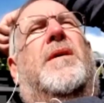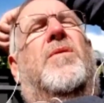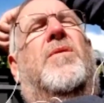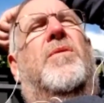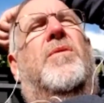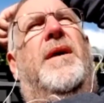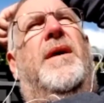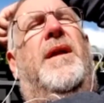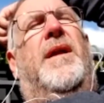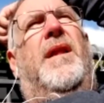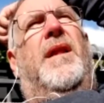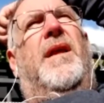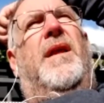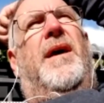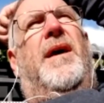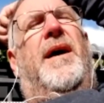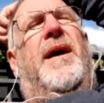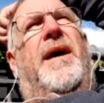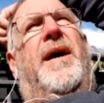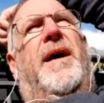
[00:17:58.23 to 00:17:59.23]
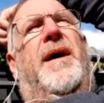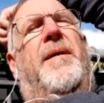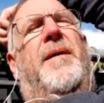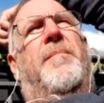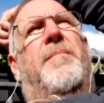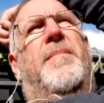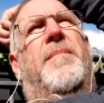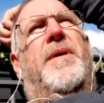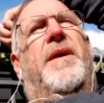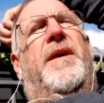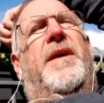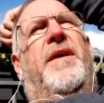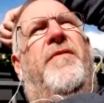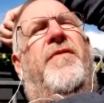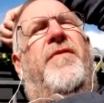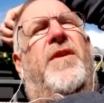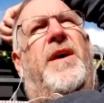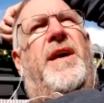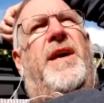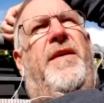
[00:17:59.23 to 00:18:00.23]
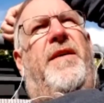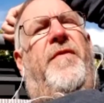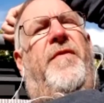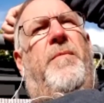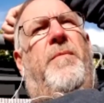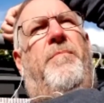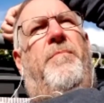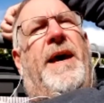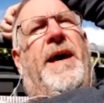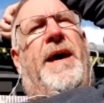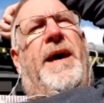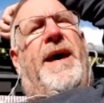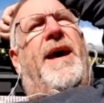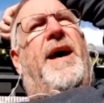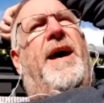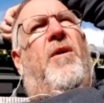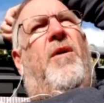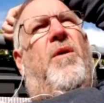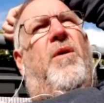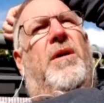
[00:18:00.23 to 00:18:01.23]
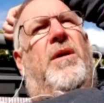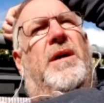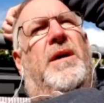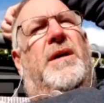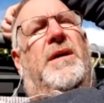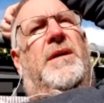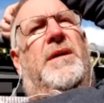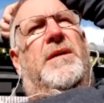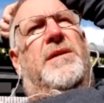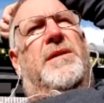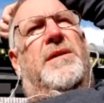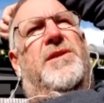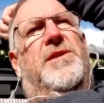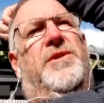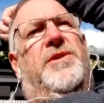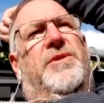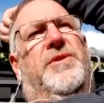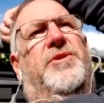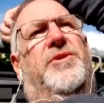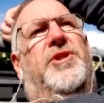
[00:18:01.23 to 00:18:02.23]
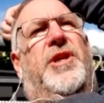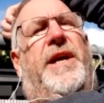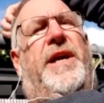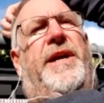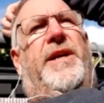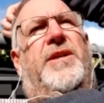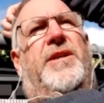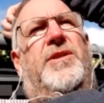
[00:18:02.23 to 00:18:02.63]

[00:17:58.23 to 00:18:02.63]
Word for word: Well, um, if I had the power to change